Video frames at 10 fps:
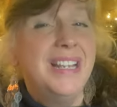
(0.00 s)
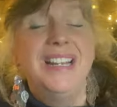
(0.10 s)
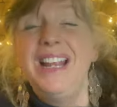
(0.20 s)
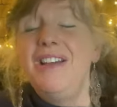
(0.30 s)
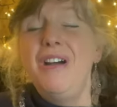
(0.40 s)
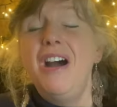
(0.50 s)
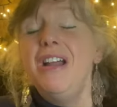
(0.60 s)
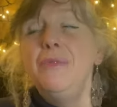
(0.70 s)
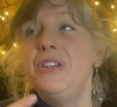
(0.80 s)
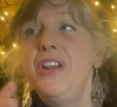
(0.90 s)
Now, I
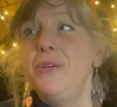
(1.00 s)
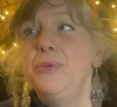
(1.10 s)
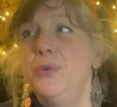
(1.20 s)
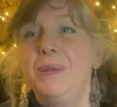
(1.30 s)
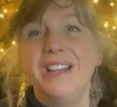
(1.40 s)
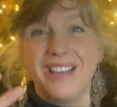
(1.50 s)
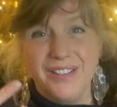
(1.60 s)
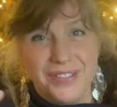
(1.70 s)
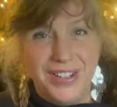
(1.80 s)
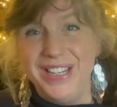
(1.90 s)
would no more be a
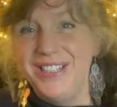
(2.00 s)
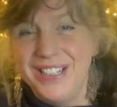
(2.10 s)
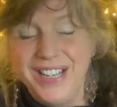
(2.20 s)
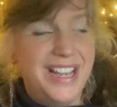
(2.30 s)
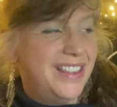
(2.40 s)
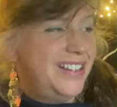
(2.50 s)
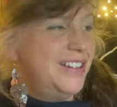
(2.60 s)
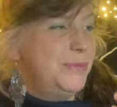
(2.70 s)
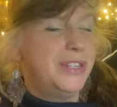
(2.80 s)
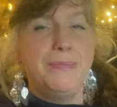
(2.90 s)
coven leader than I
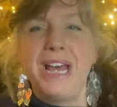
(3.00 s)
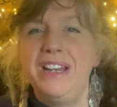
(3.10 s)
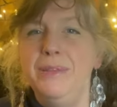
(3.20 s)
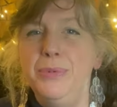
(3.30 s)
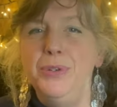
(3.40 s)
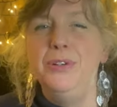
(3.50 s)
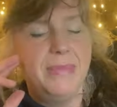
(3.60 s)
would the man in the moon,